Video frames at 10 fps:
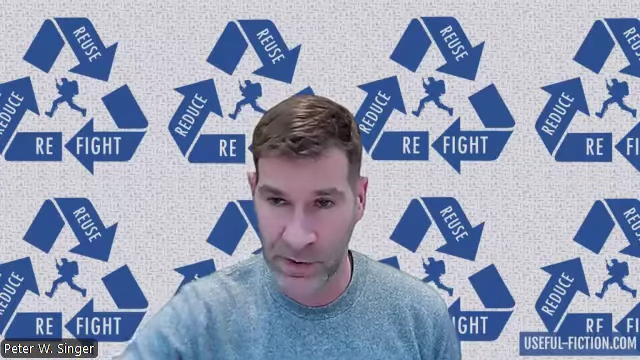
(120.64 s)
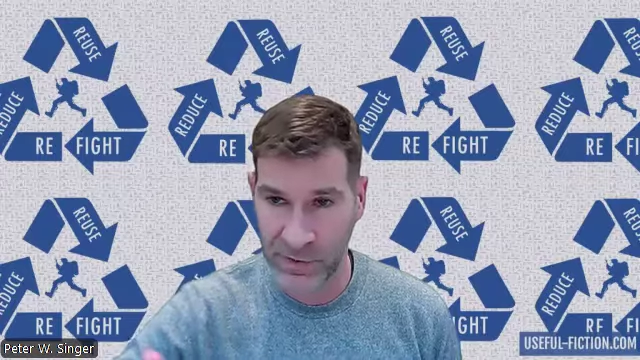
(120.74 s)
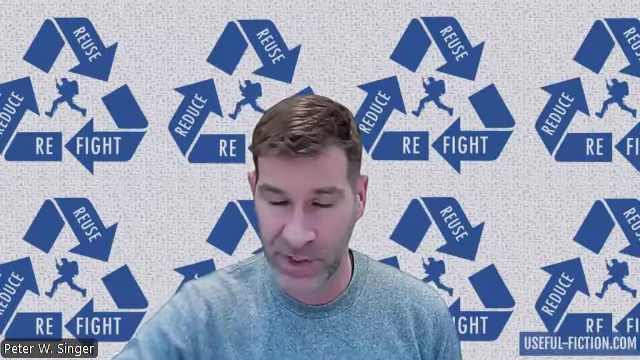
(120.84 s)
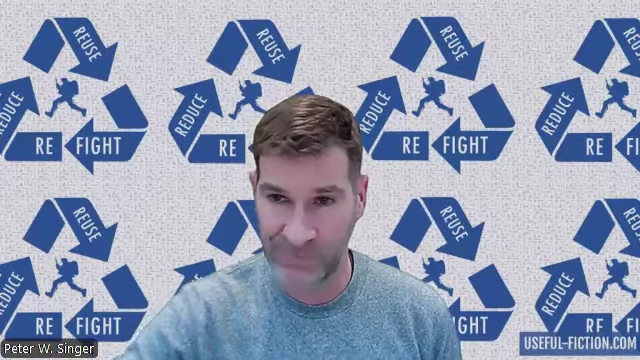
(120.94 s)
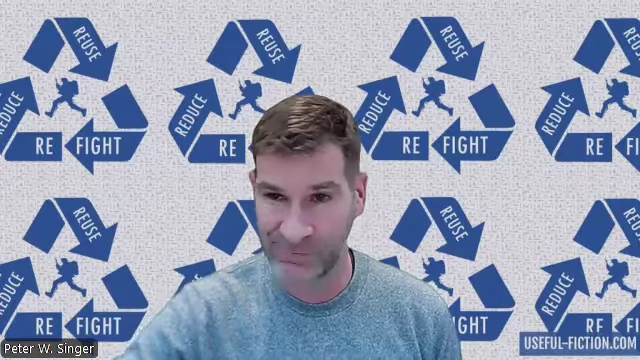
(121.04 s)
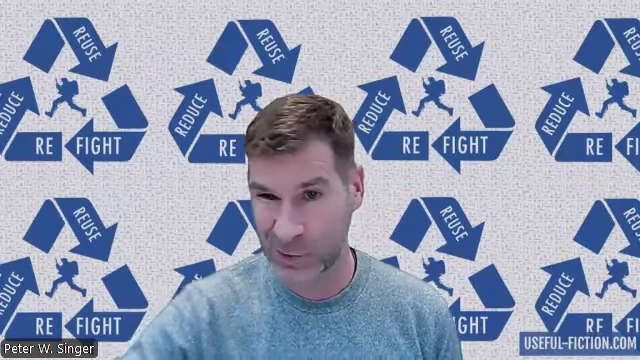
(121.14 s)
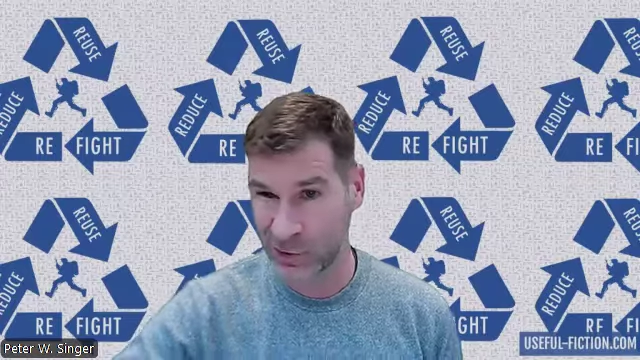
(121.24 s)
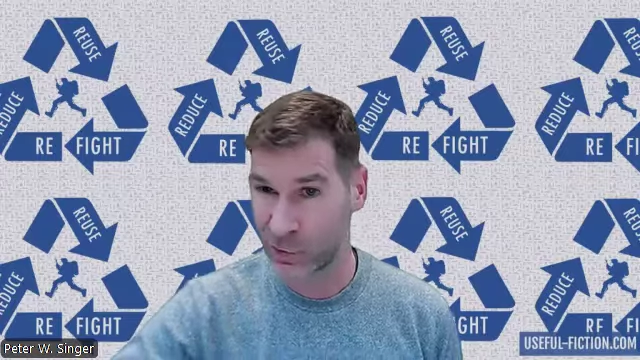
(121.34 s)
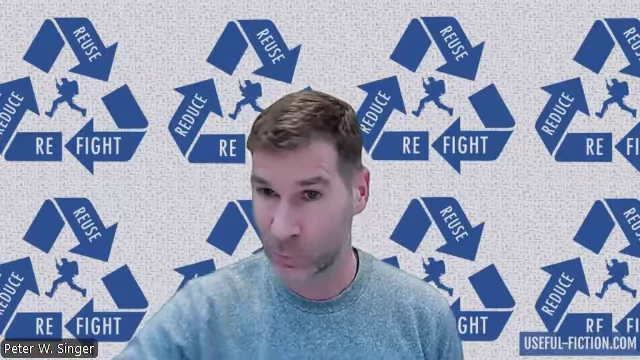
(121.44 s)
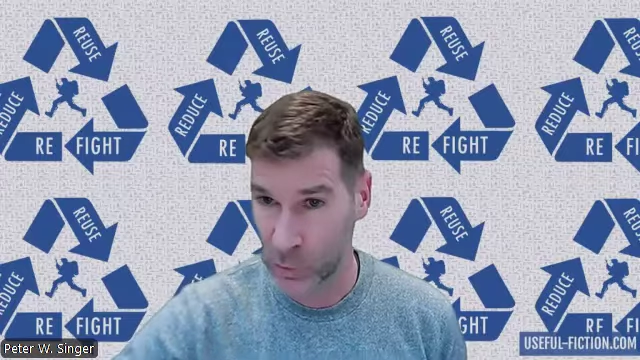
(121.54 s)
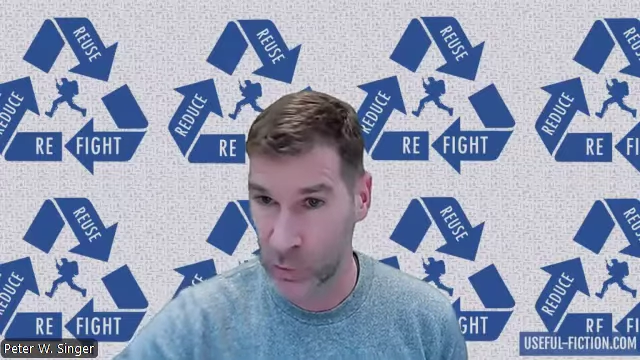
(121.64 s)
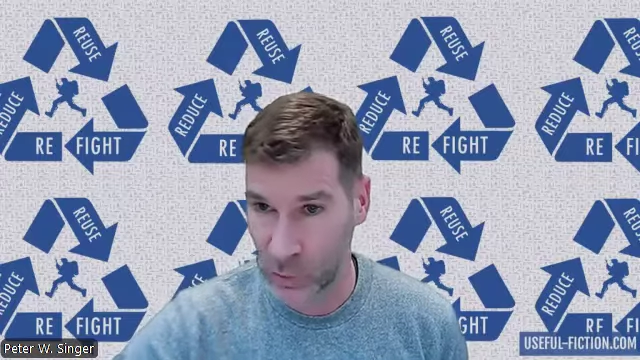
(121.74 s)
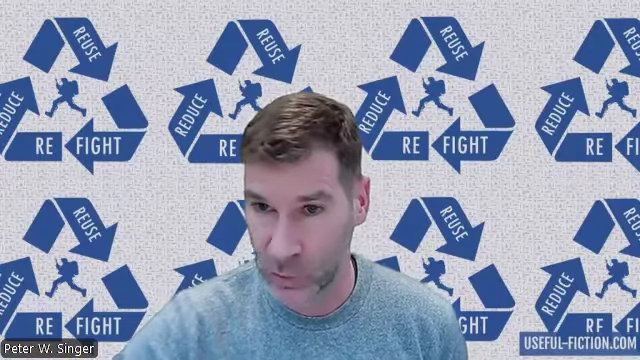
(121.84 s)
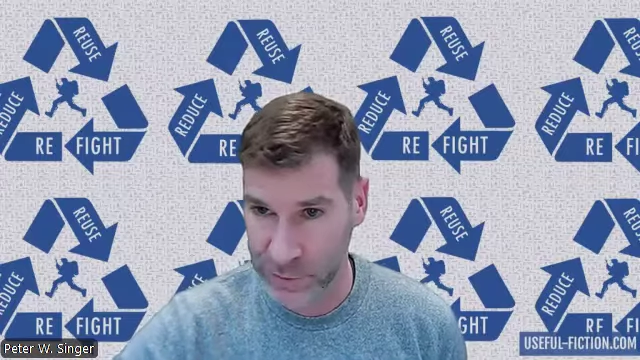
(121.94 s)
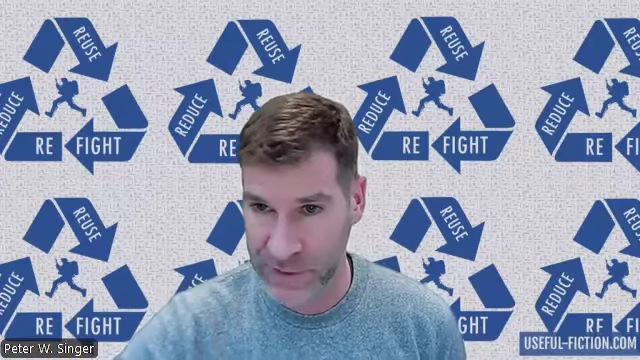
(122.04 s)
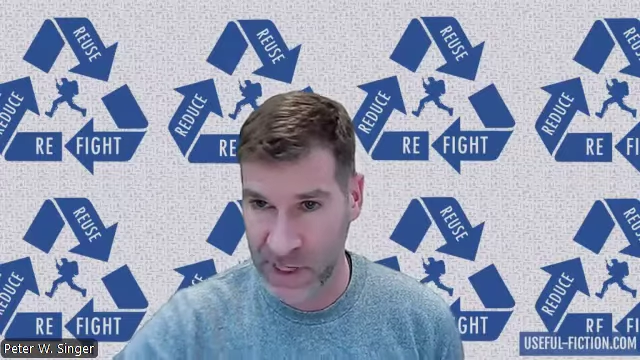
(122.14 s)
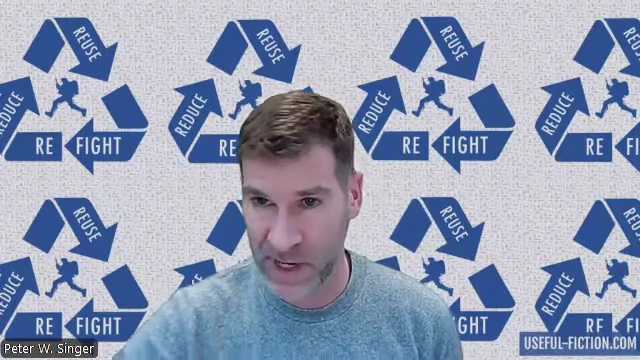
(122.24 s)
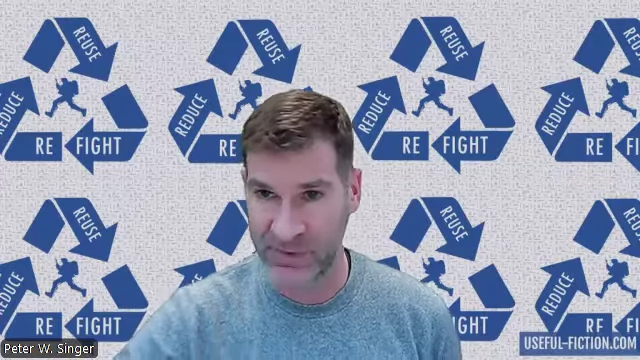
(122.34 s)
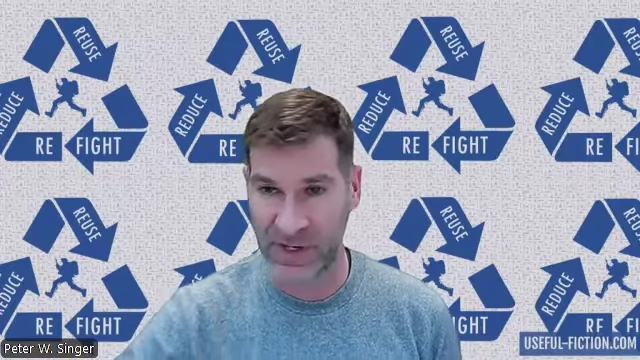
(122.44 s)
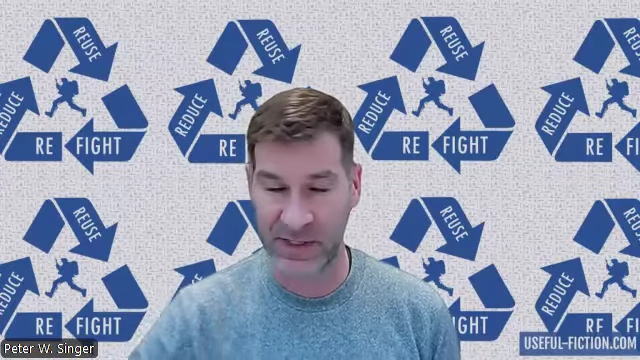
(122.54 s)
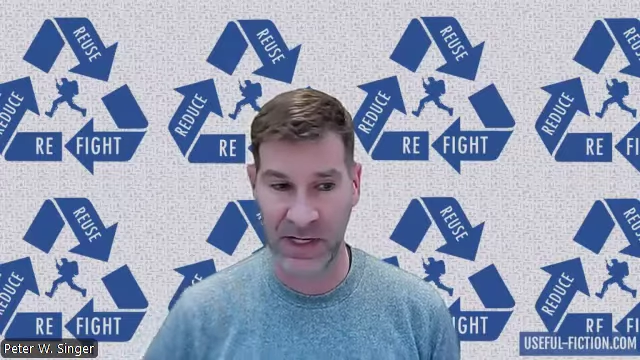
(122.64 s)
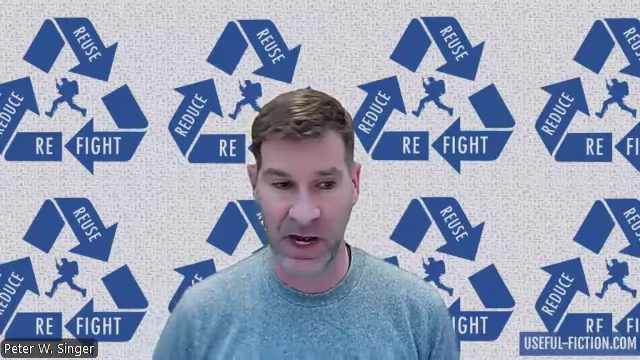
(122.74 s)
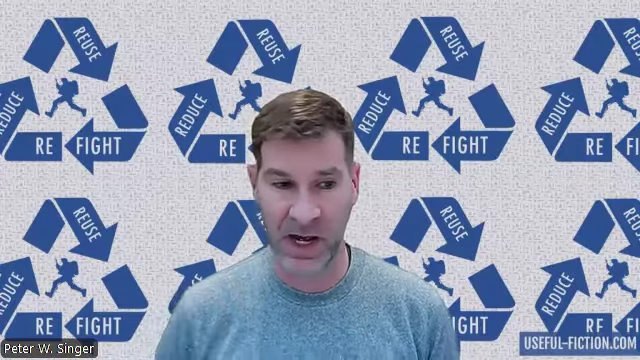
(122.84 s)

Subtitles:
are the sort of the rules of it?